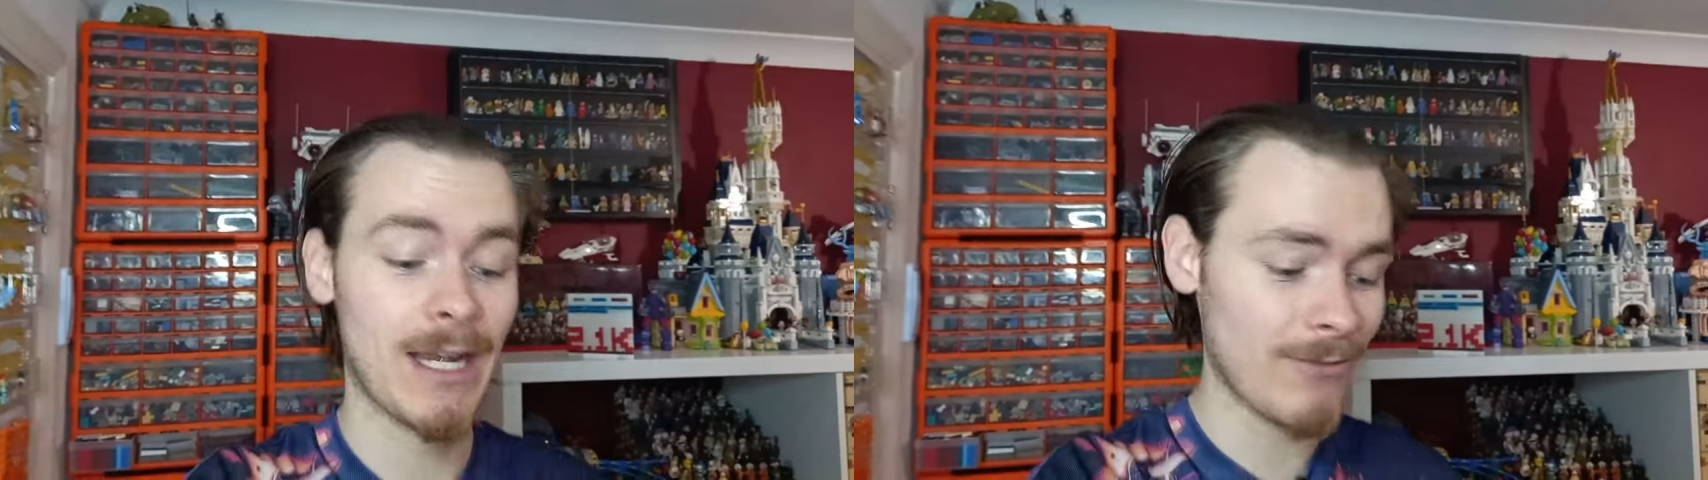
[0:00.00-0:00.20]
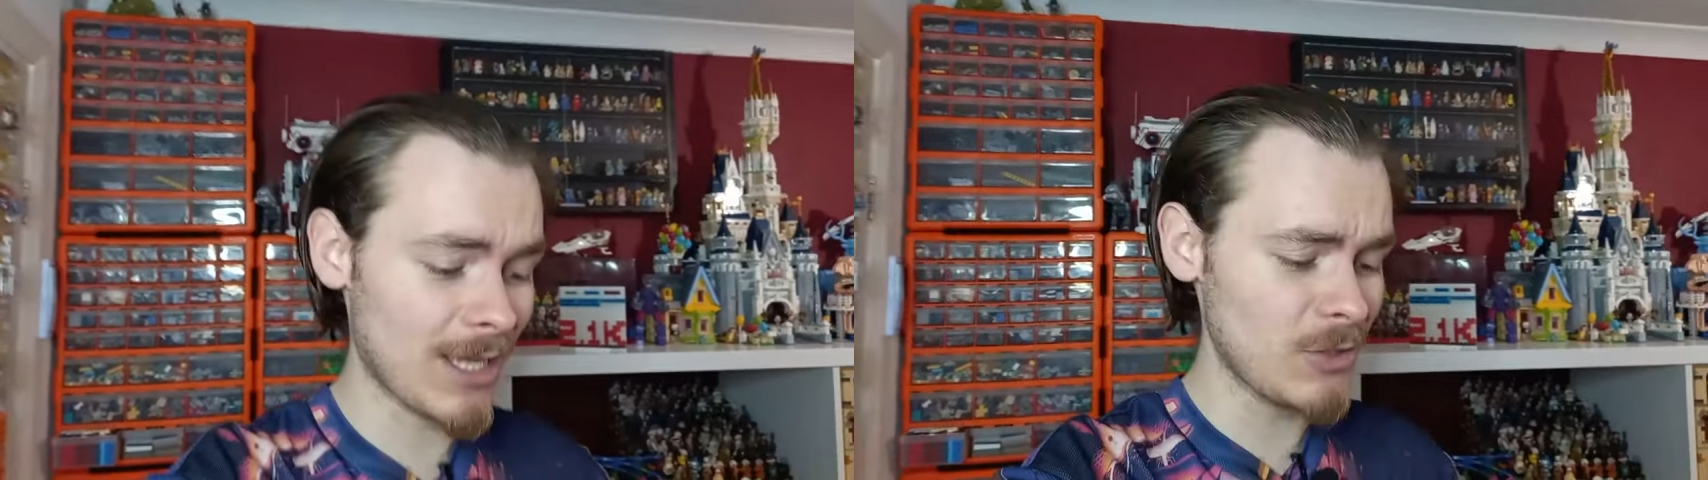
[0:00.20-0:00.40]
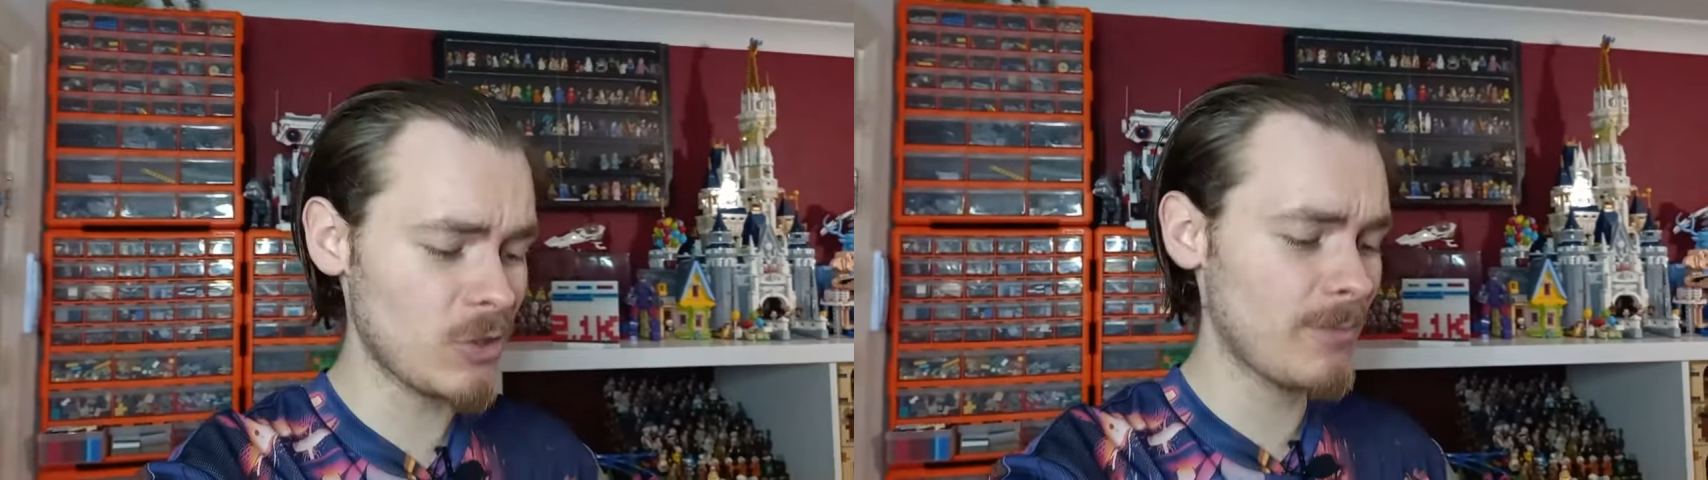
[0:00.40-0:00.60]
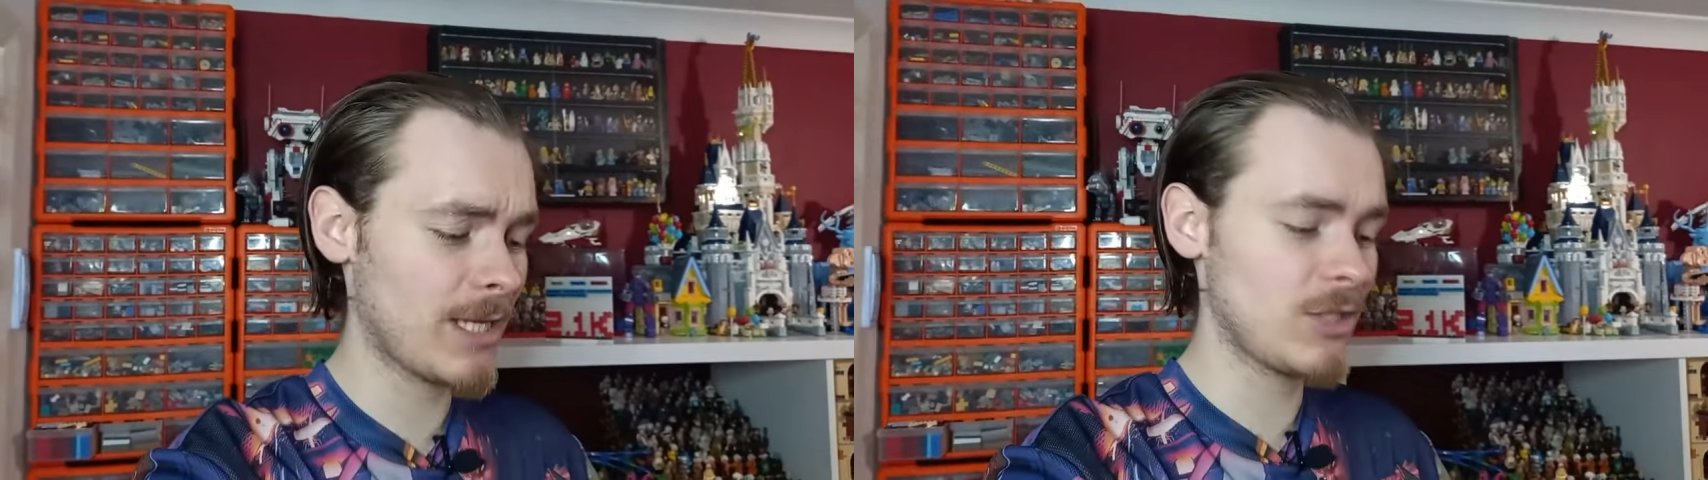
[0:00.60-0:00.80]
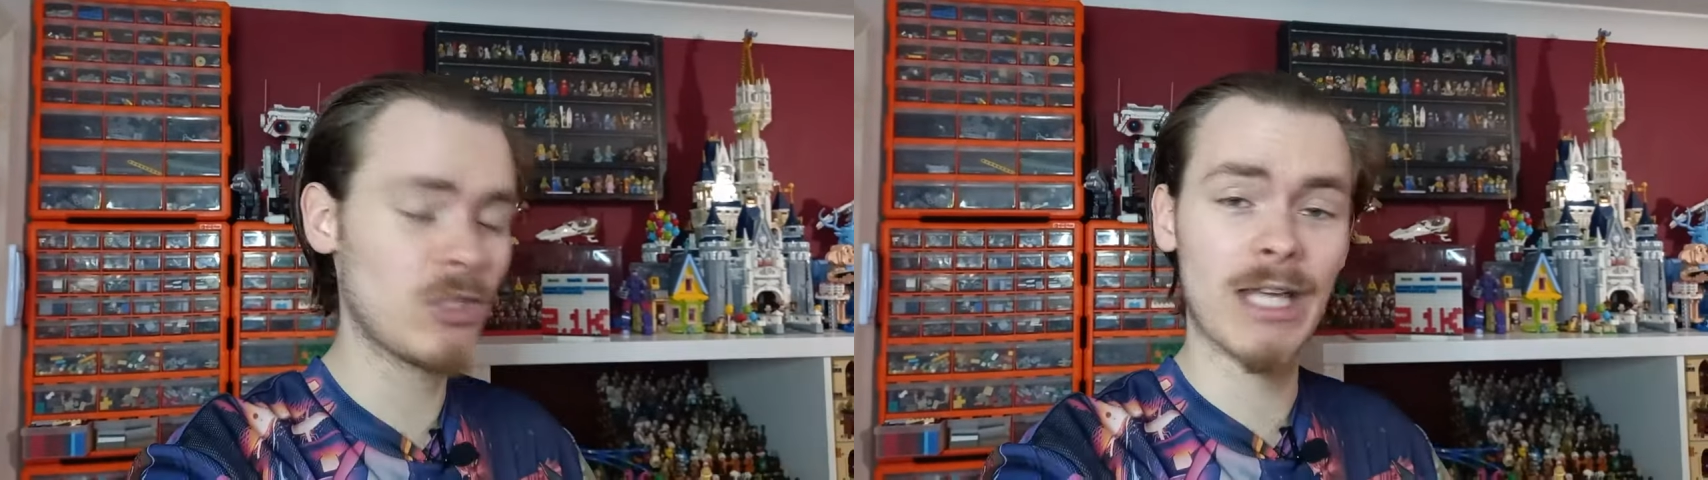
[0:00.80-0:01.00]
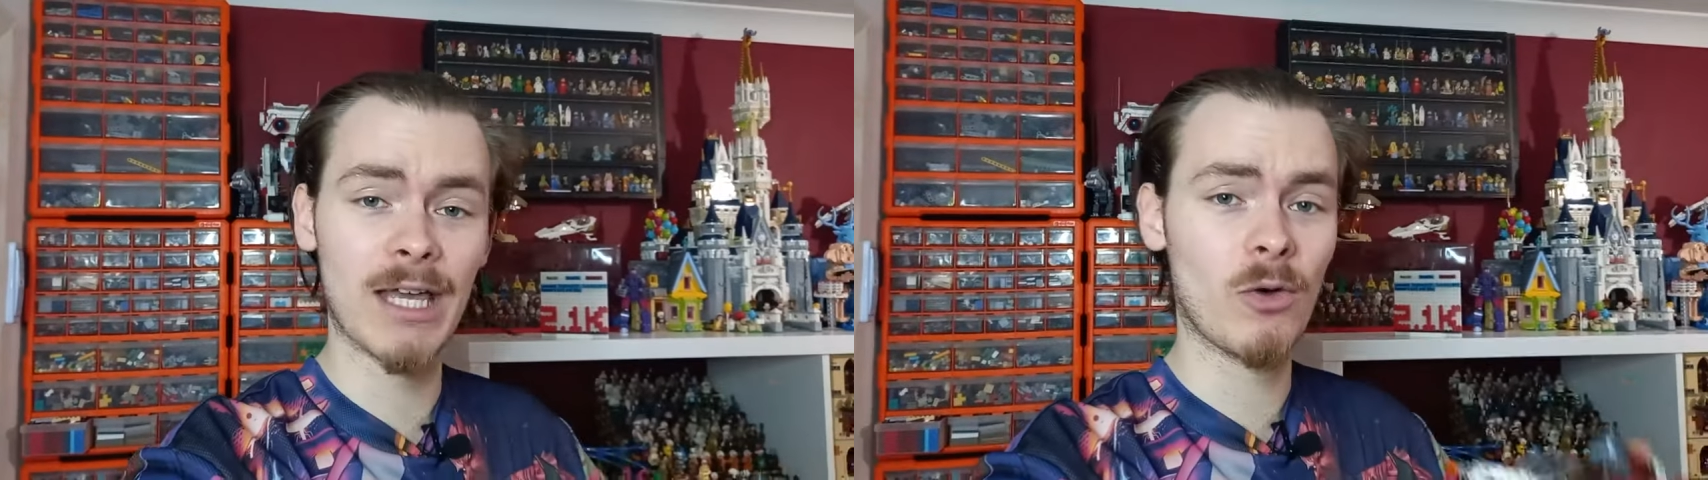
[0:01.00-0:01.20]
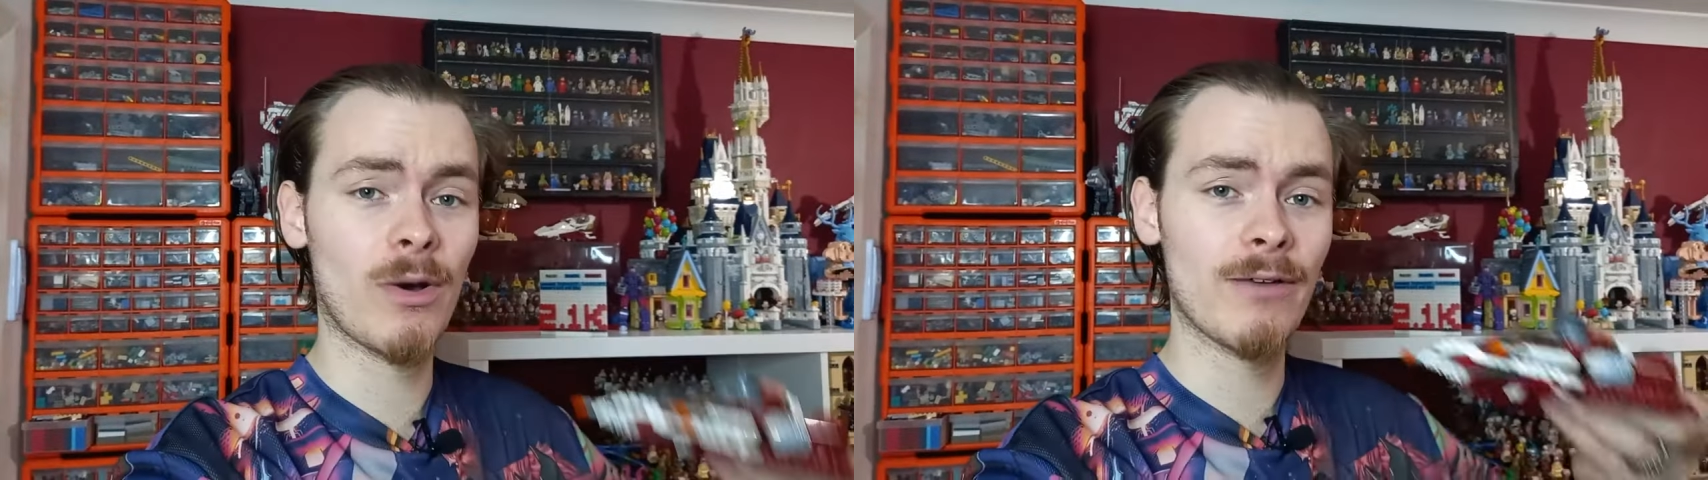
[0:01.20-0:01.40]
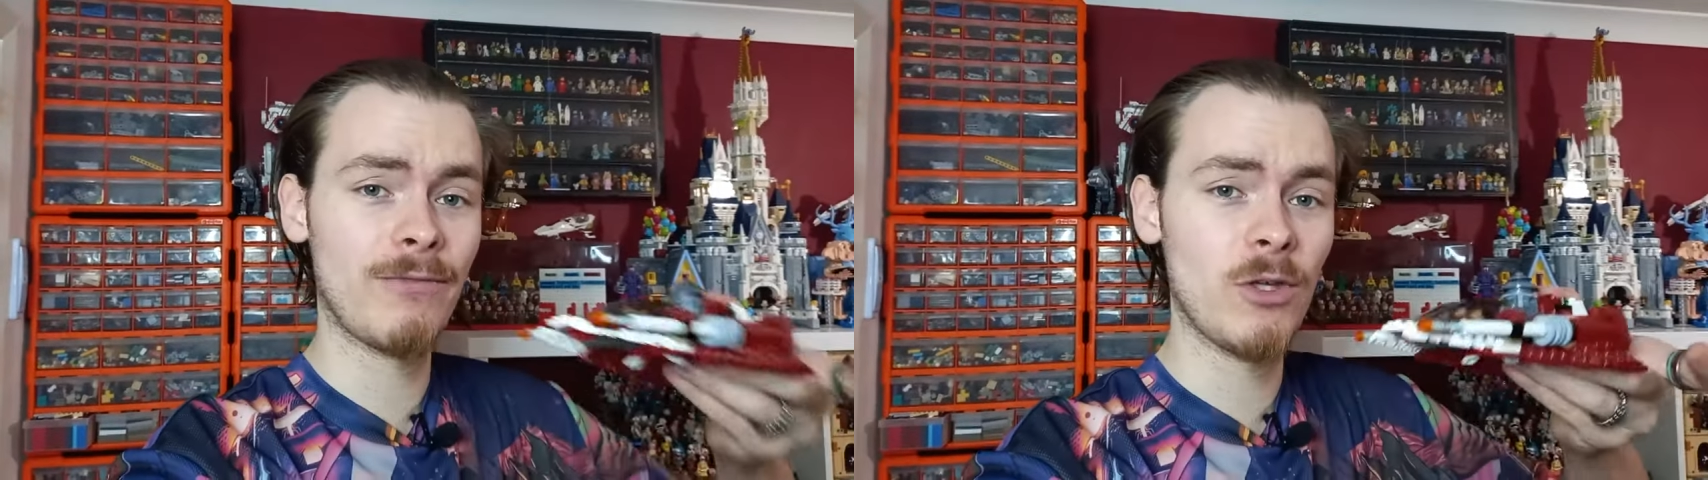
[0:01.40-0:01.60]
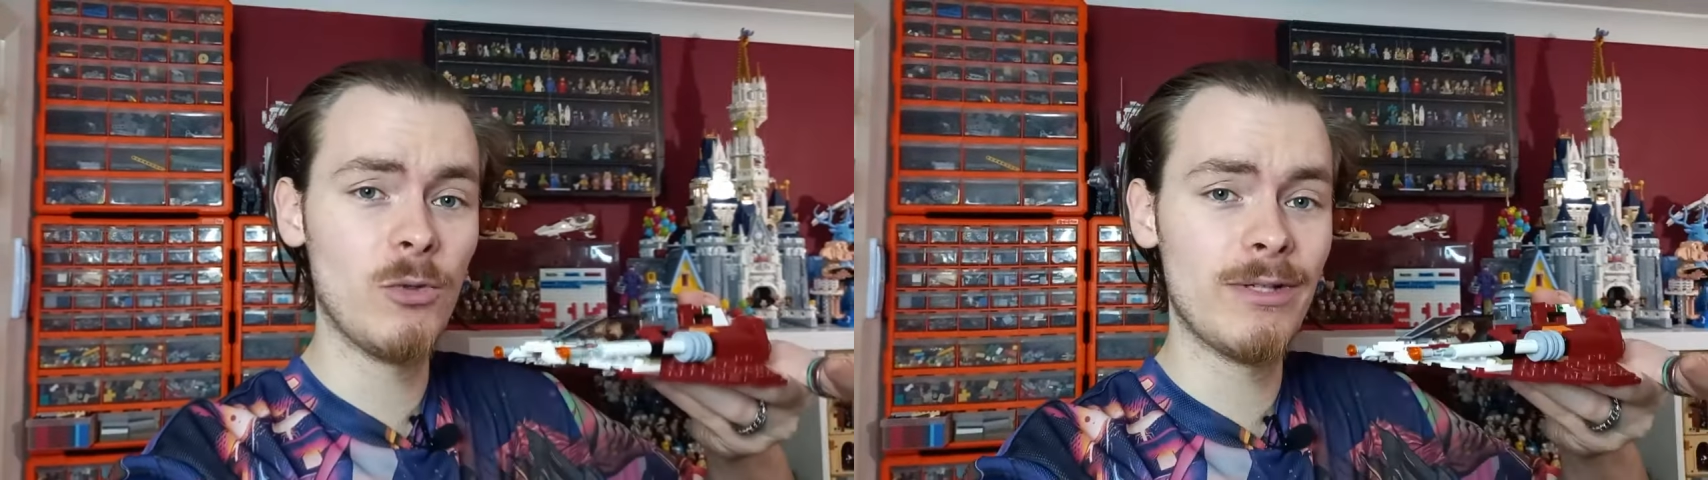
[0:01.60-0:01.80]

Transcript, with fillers: and I've actually managed to get quite a few